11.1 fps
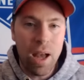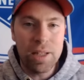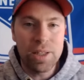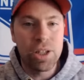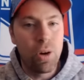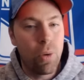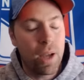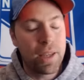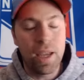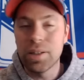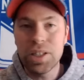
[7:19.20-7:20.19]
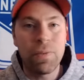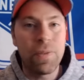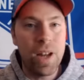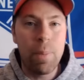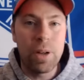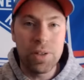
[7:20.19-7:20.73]
So again, just a
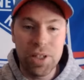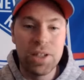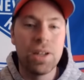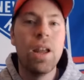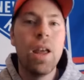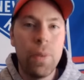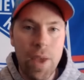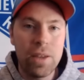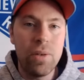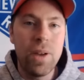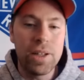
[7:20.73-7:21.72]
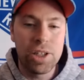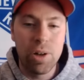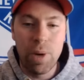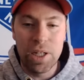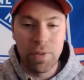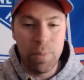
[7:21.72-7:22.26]
phenomenal season. Thank you guys so
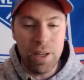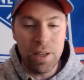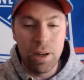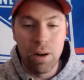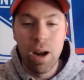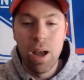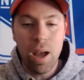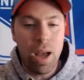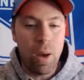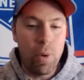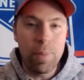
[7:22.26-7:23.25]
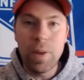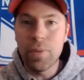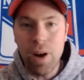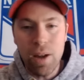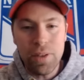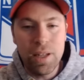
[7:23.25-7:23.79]
much for being here with me
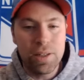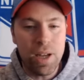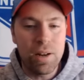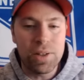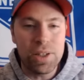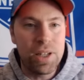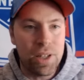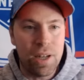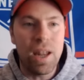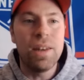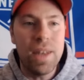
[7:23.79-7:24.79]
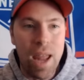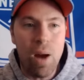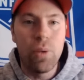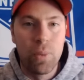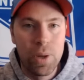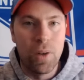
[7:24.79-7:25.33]
throughout the entire season. And now
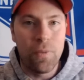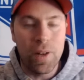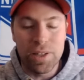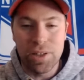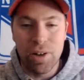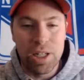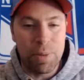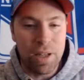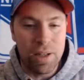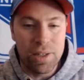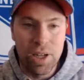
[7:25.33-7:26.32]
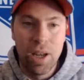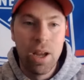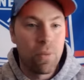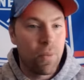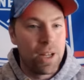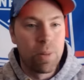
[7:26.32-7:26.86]
the real fun starts, because
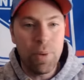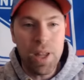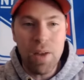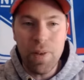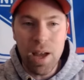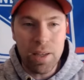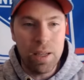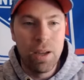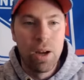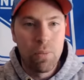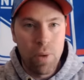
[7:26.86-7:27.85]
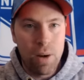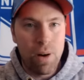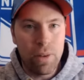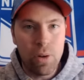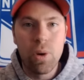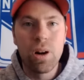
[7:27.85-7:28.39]
Ranger playoff hockey right around
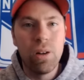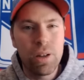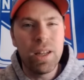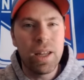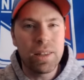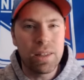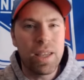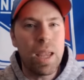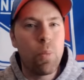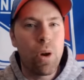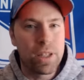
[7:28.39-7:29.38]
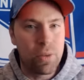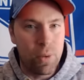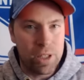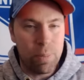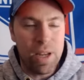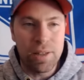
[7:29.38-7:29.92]
the corner, looking like game one is going
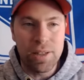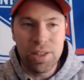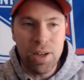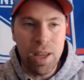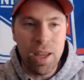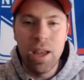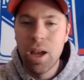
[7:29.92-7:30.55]
to be on Sunday.